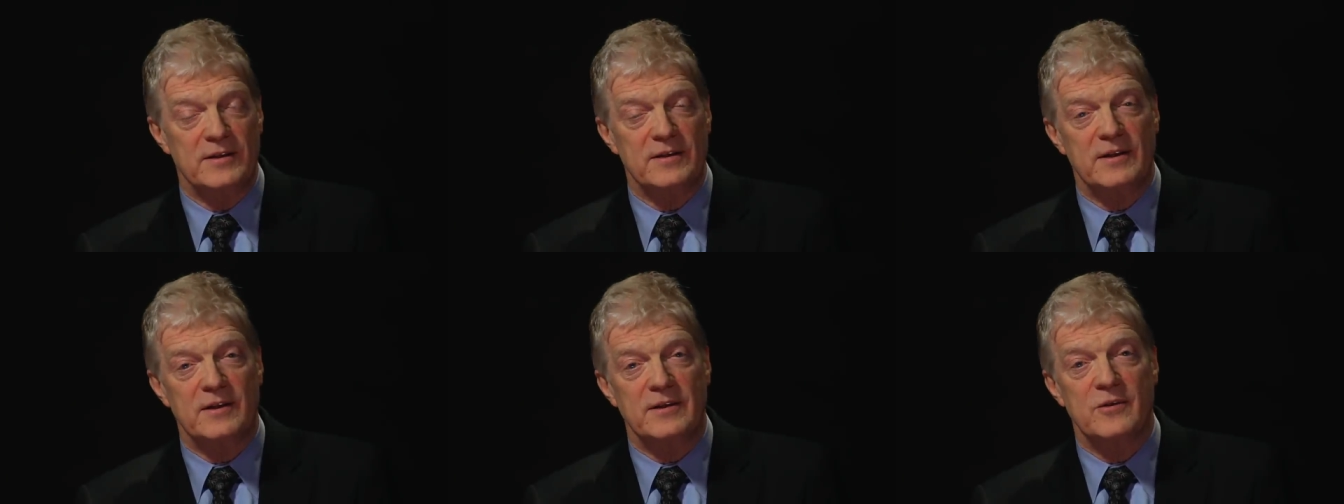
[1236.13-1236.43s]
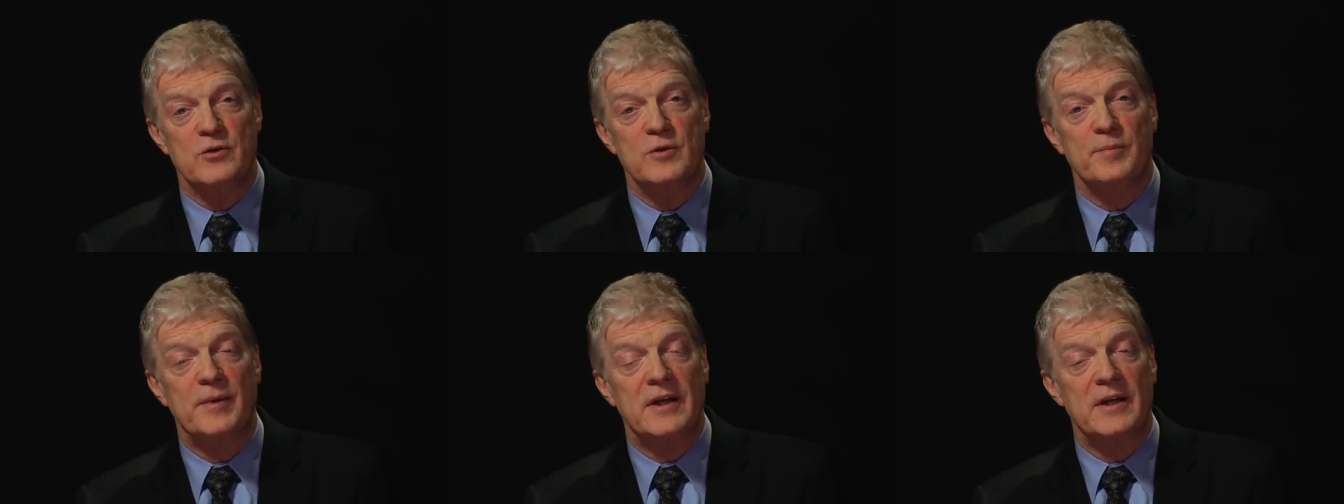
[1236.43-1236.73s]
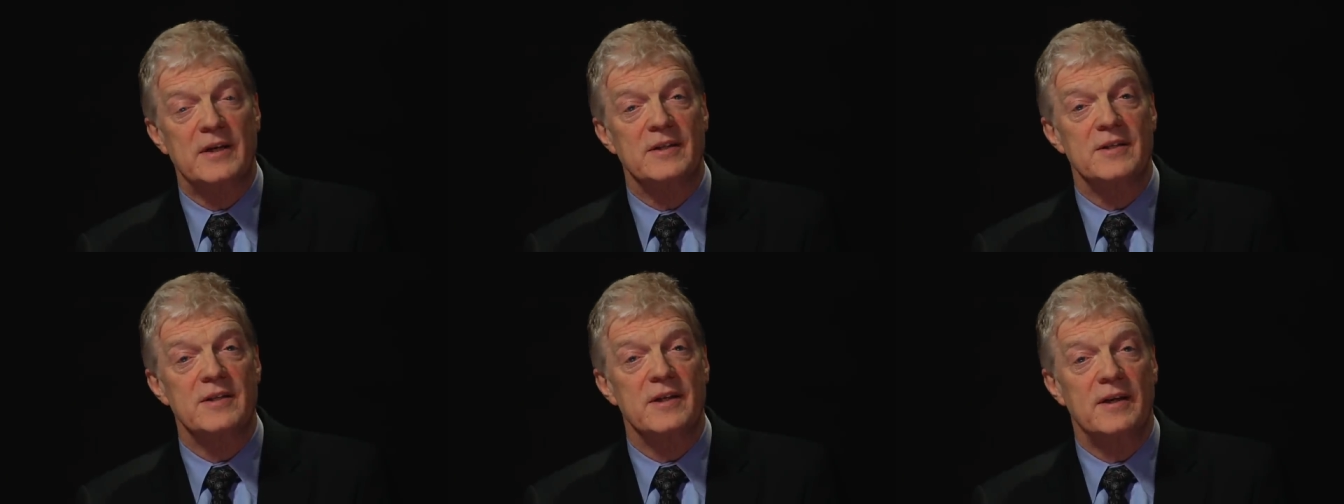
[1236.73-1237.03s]
and there was a big
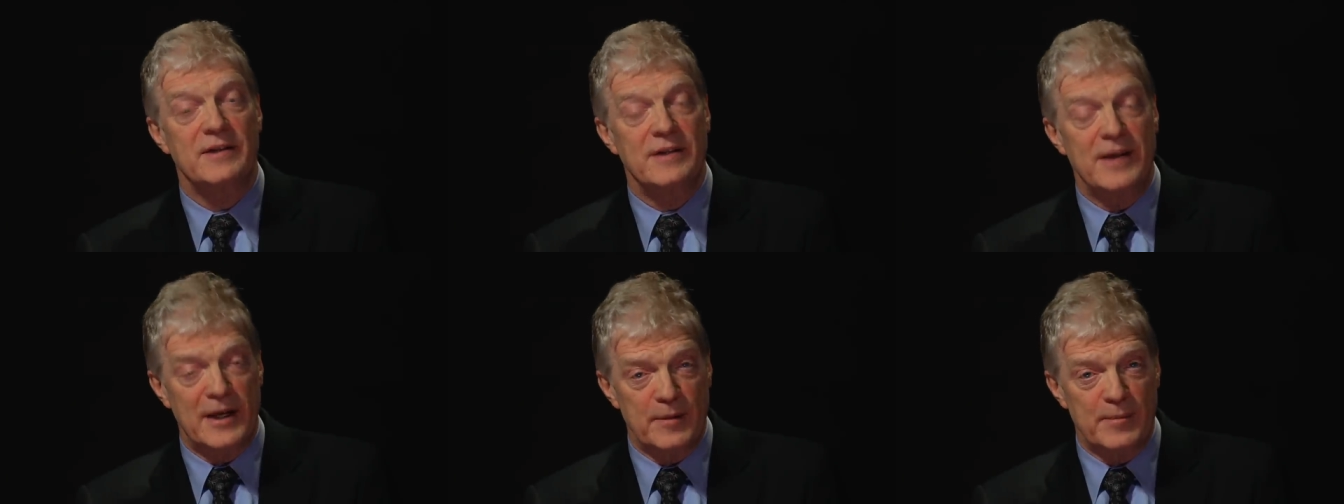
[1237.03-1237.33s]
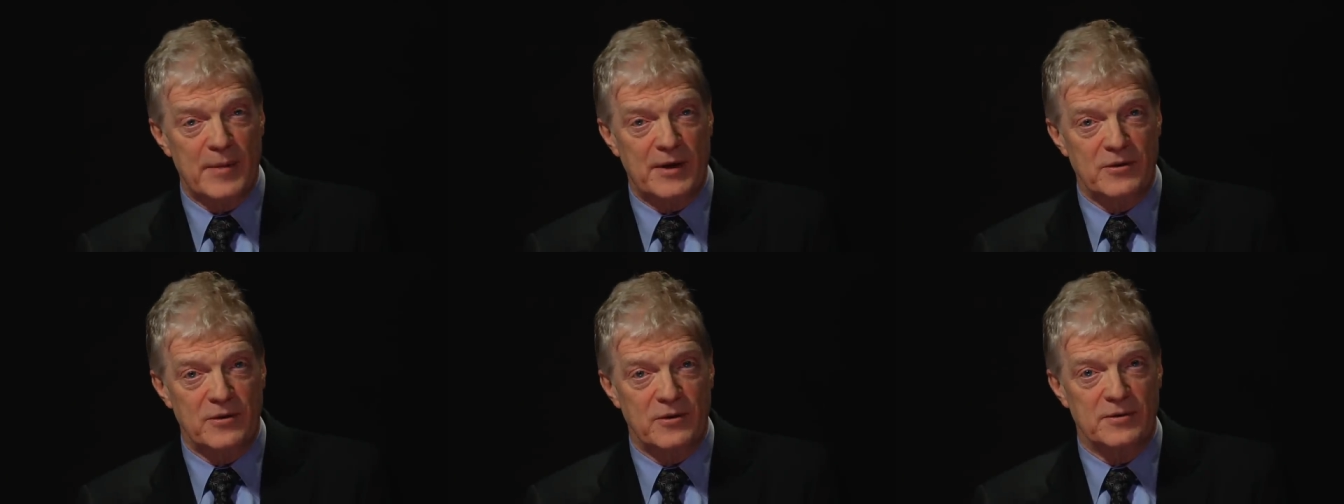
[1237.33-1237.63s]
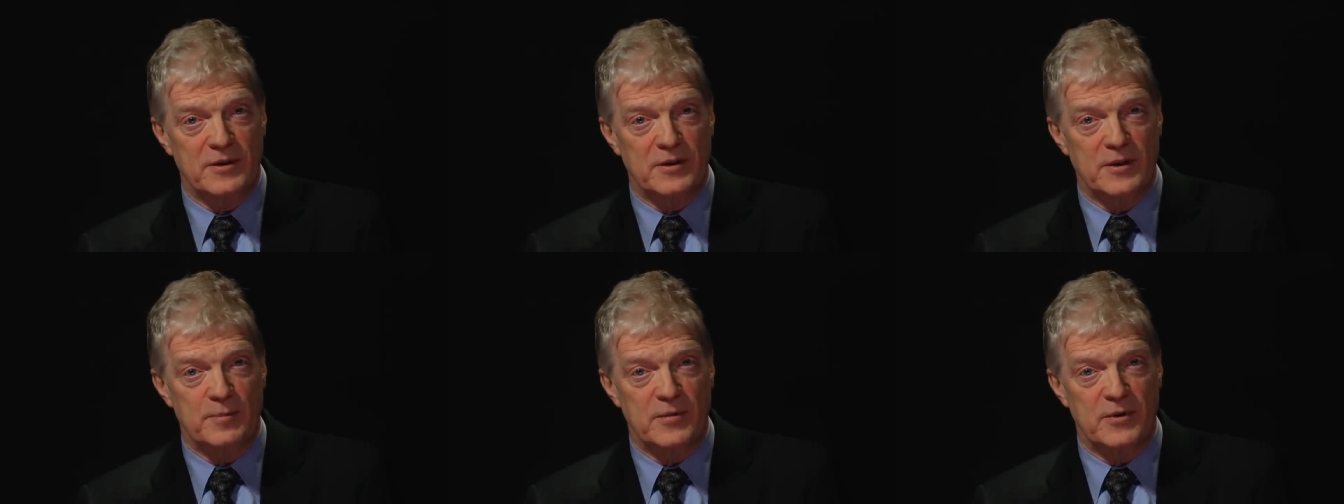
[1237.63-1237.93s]
concern then about
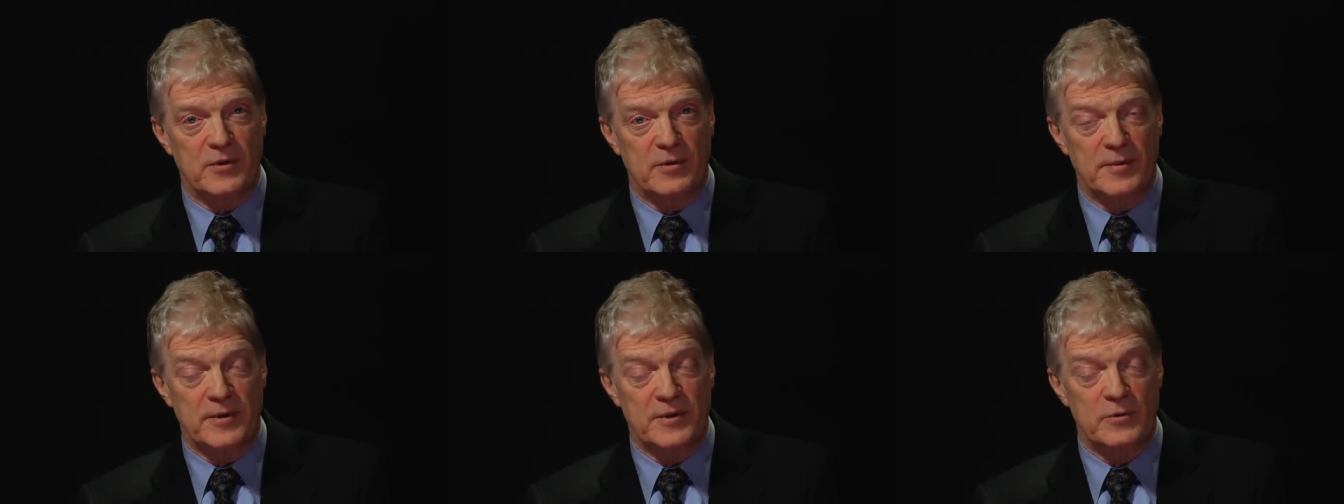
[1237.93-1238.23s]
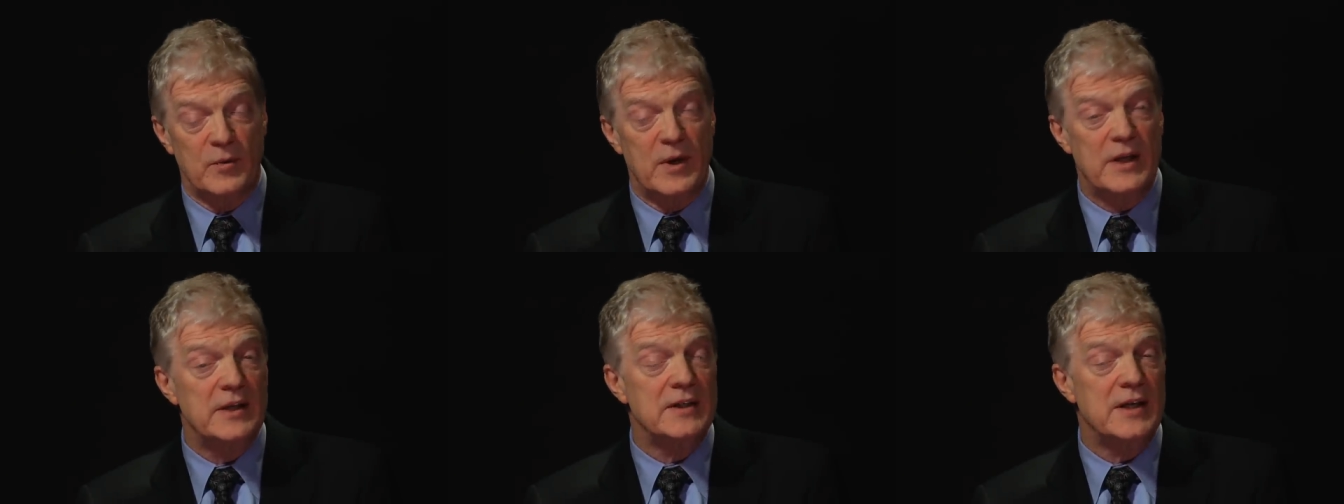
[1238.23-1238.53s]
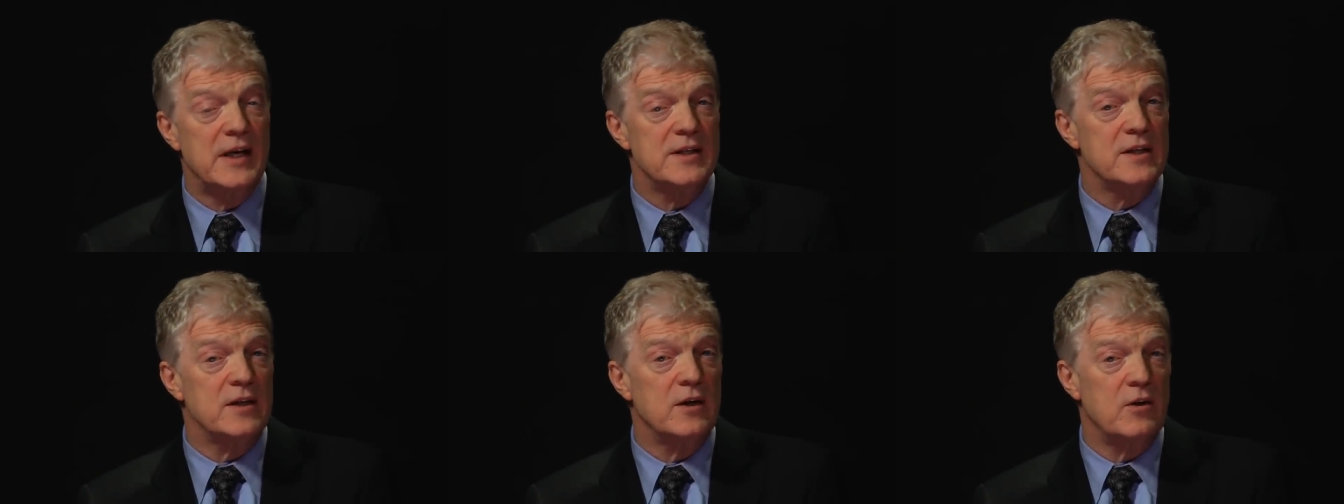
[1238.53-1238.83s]
youth unemployment. Well, it
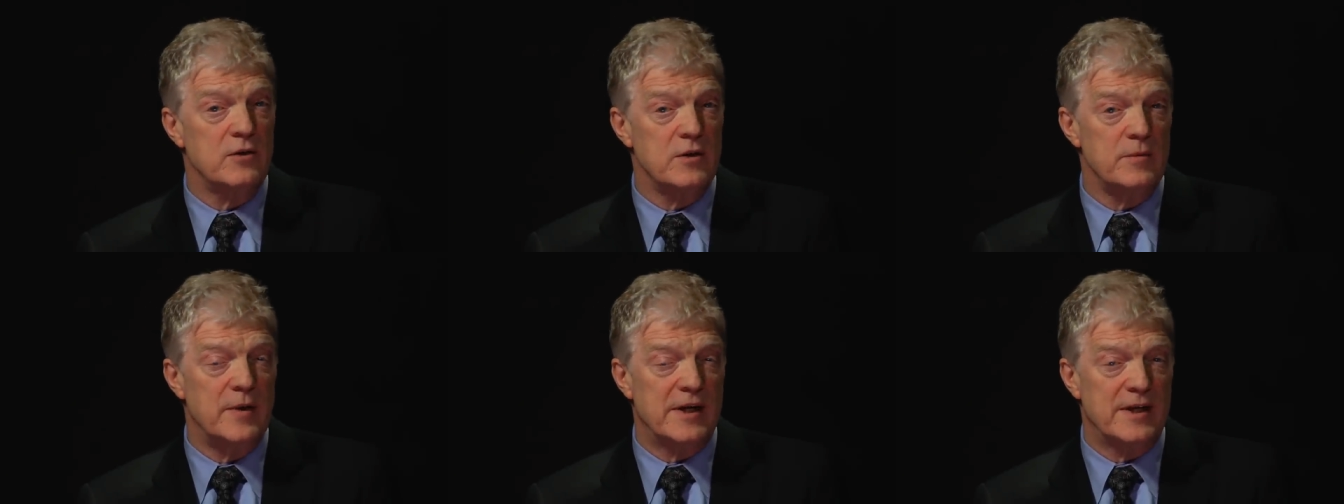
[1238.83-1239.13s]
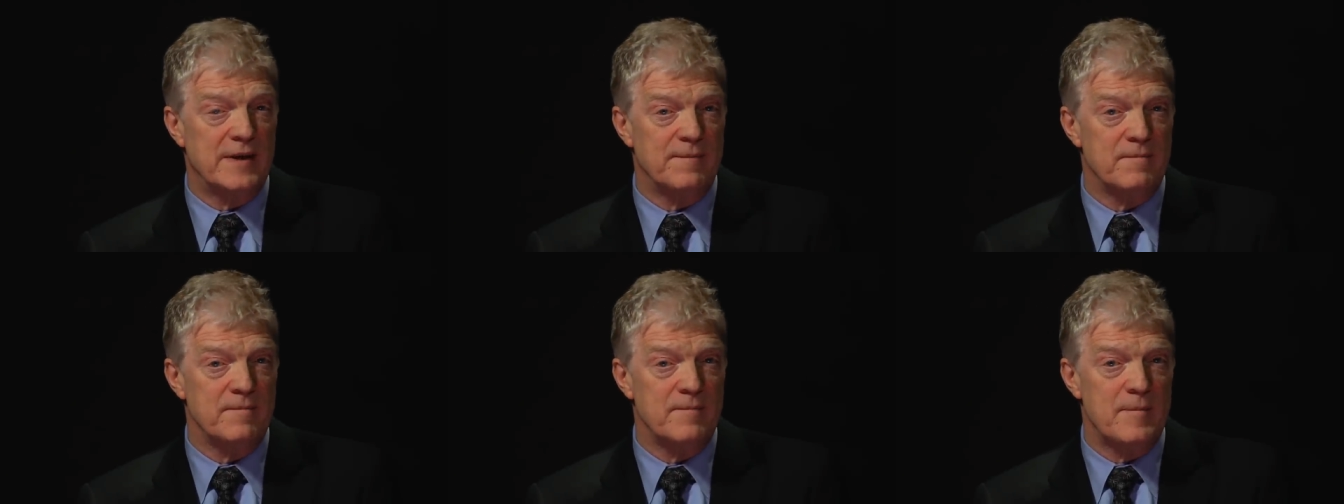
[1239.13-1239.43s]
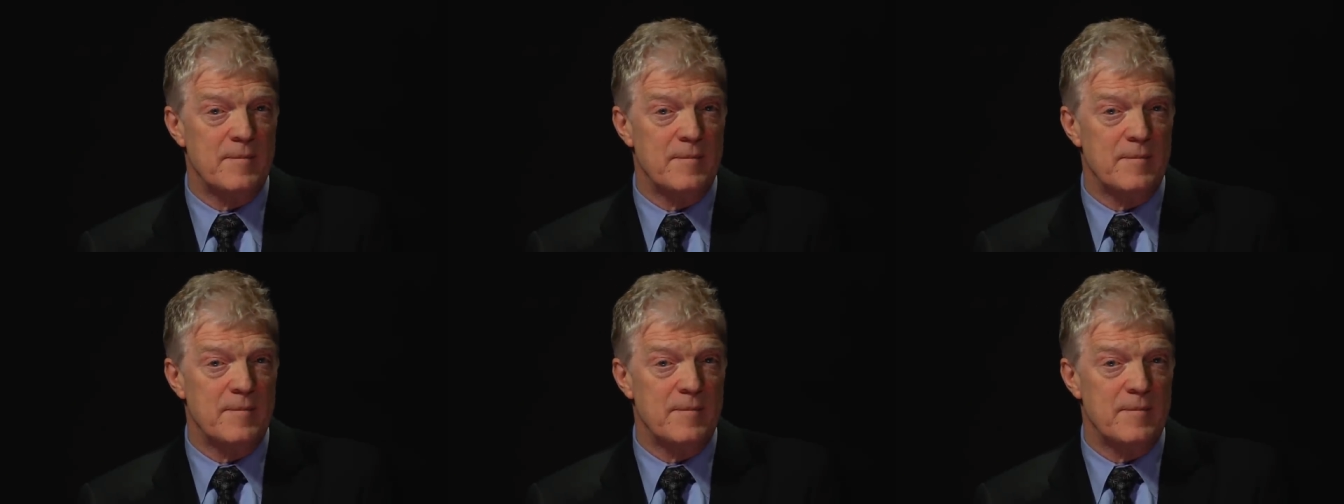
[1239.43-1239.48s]
hasn't gone away.